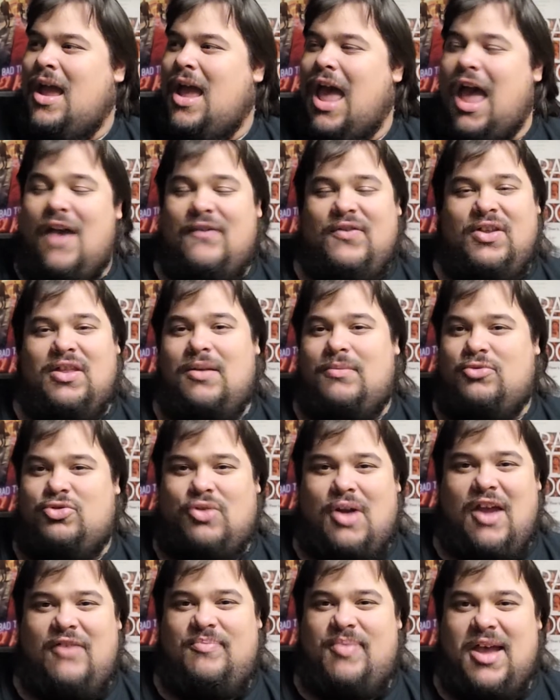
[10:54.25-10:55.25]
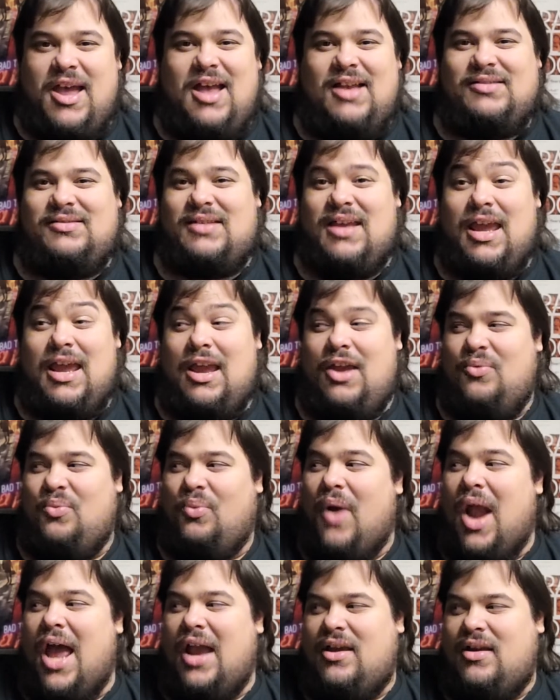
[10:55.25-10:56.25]
having them drive past a
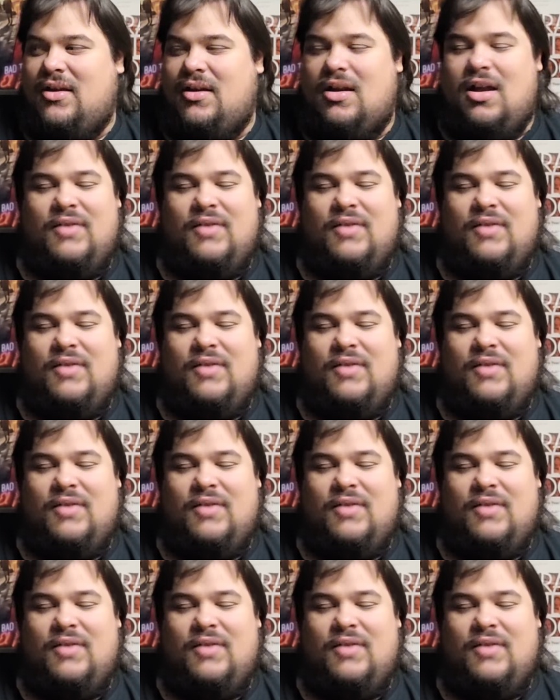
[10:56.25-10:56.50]
wreck